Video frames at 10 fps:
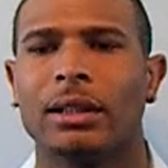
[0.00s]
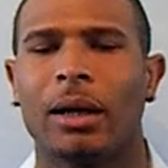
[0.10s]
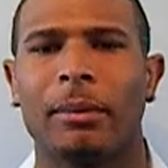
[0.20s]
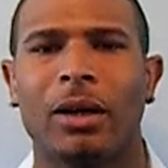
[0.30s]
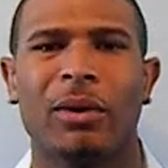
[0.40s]

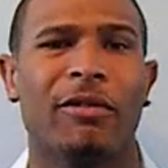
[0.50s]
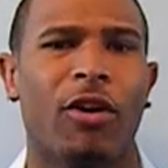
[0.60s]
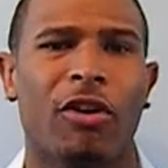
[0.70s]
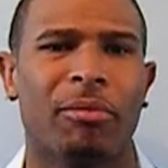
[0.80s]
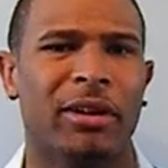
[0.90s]
And we've
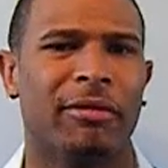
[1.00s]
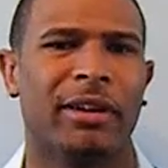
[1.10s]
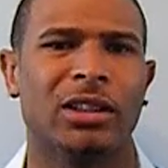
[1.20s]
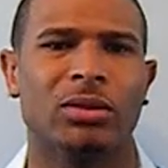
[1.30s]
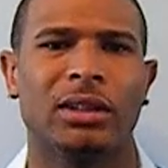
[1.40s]
all been
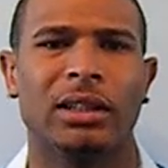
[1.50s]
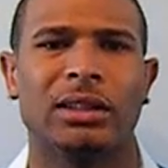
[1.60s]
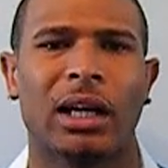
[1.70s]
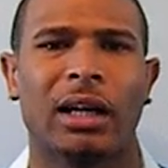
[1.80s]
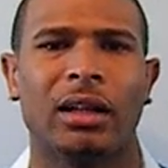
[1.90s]
faced with
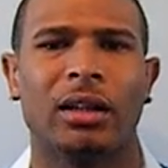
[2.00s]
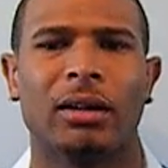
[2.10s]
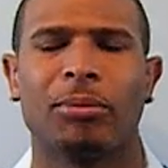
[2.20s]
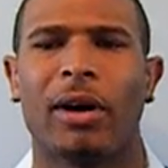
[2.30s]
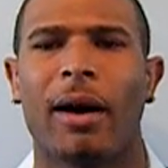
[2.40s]
these kind of
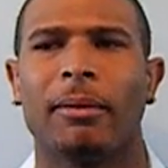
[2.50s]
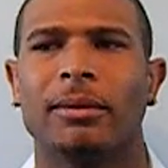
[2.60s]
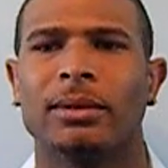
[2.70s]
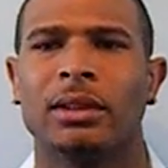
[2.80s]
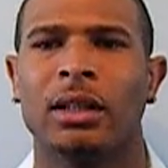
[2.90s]
problems.